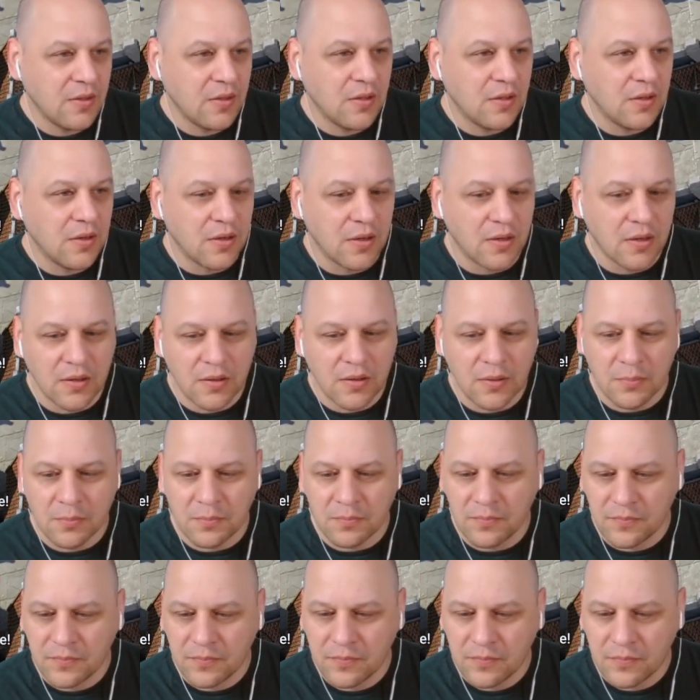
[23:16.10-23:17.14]
And
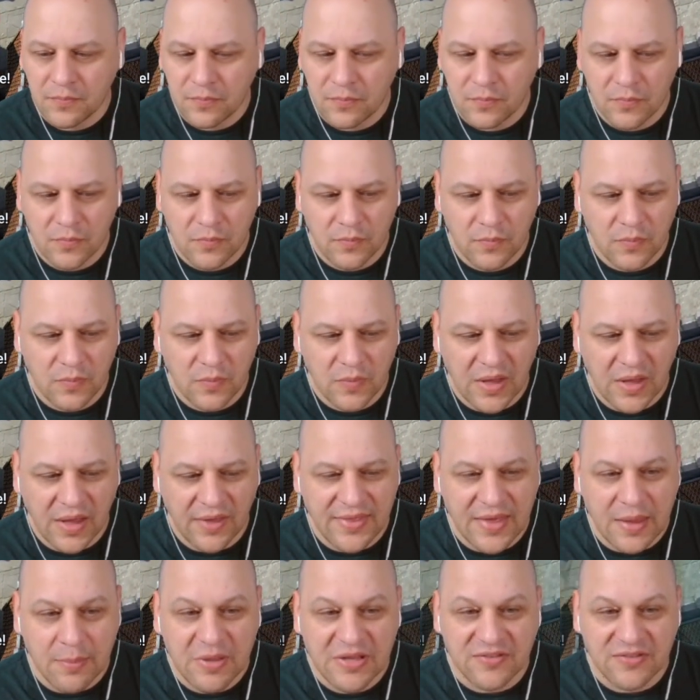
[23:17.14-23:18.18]

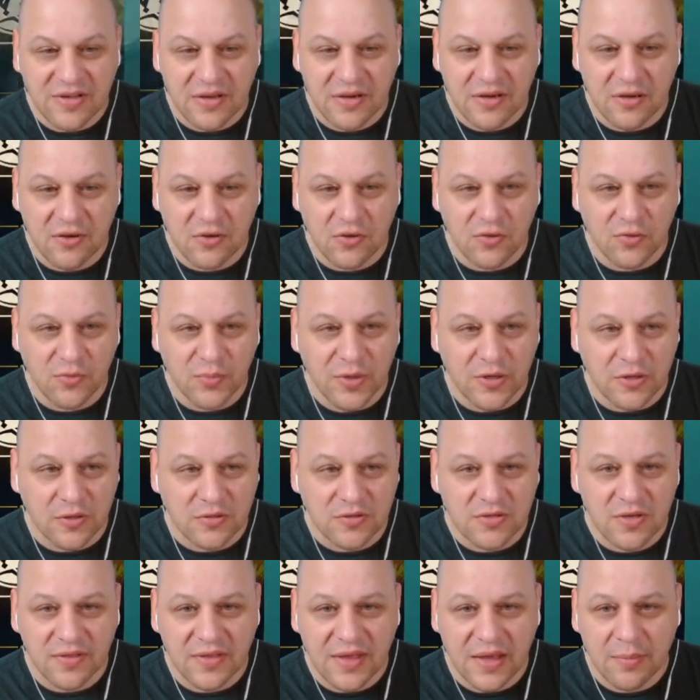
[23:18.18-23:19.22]
that means I need gold bars.
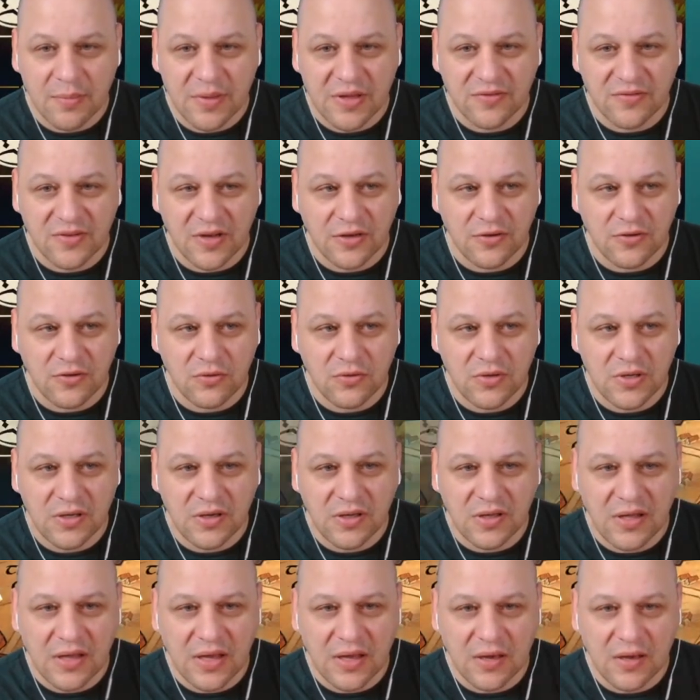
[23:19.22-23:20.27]
That means I do need to
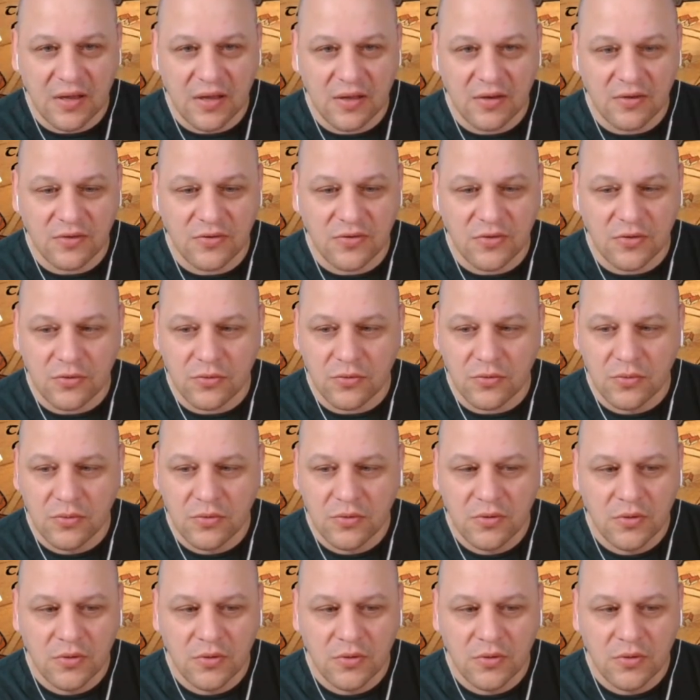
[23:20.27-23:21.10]
get into